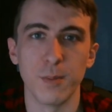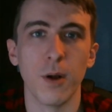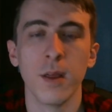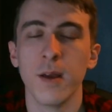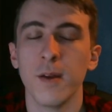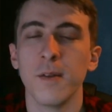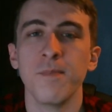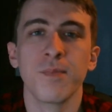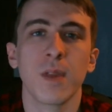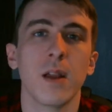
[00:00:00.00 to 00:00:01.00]
But
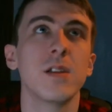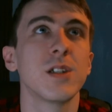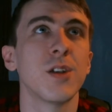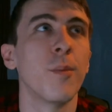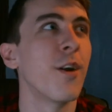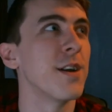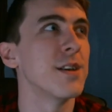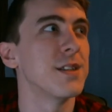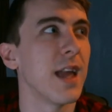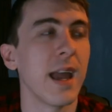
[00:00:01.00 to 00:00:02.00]
to
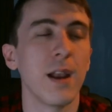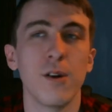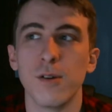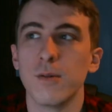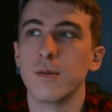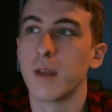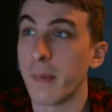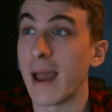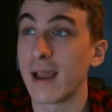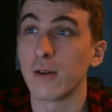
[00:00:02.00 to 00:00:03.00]
summarise the Halo
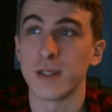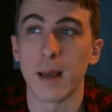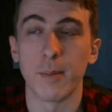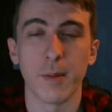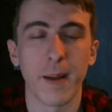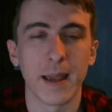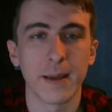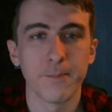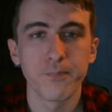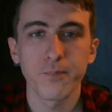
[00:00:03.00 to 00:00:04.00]
Tobacco sample pack,